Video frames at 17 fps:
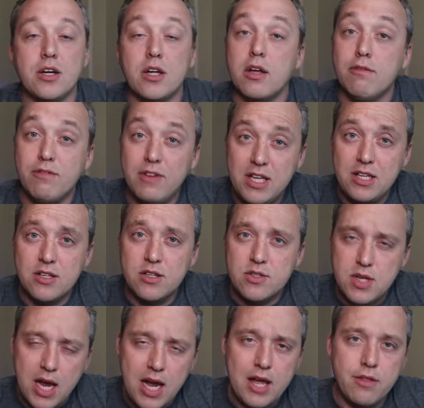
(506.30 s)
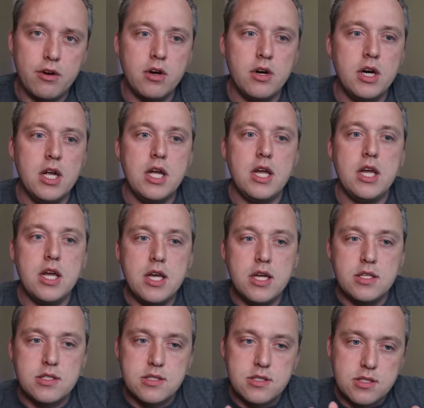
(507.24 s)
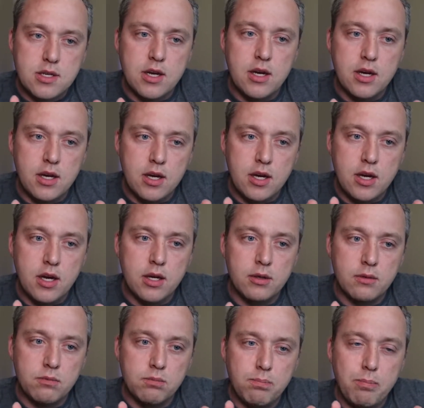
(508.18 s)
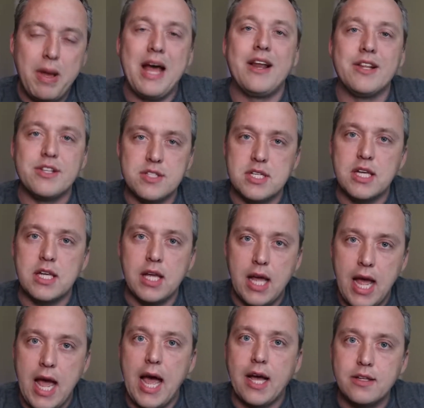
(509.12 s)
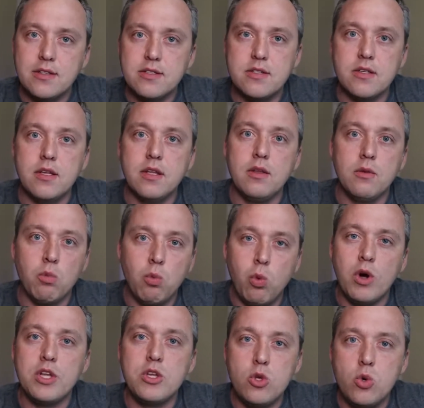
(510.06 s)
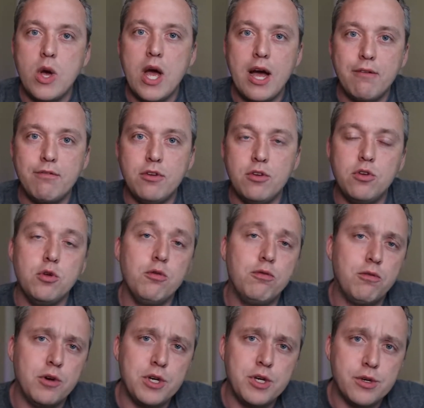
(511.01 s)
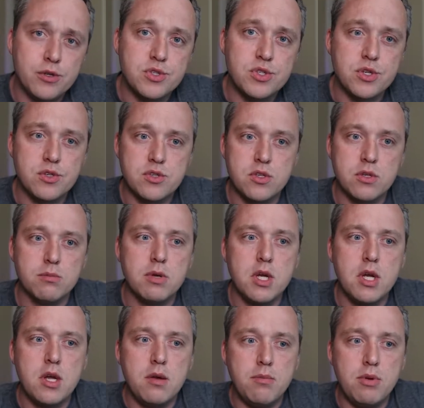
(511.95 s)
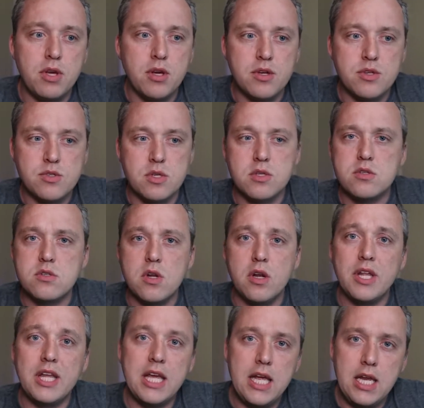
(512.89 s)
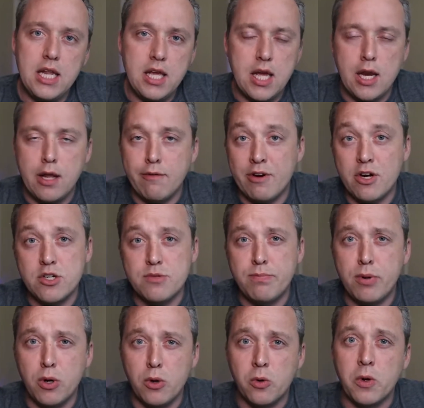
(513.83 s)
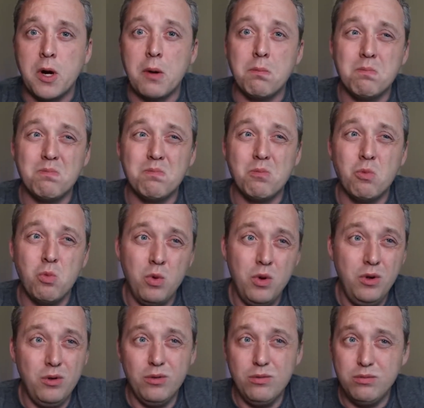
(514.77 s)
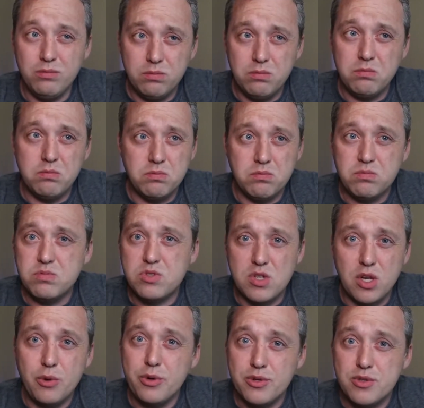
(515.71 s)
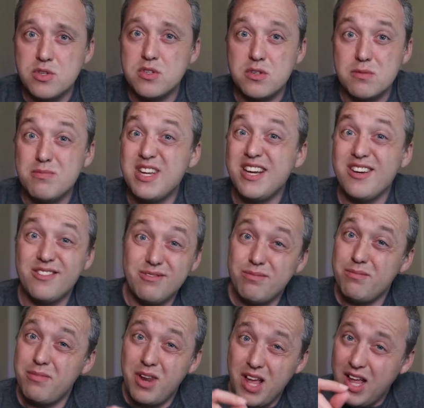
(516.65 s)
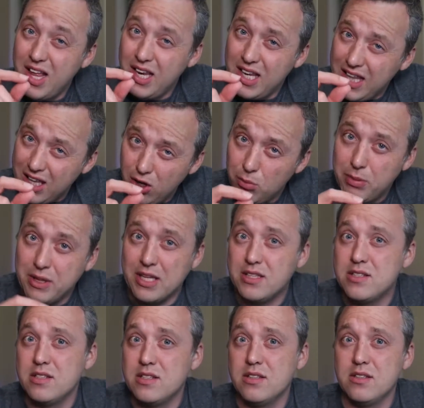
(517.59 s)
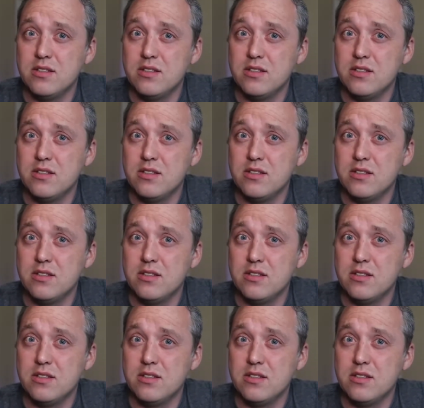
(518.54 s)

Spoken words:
convenience either. It's a balancing act, and one you have to do for your system, because installing any antivirus program will slow your system down a little bit,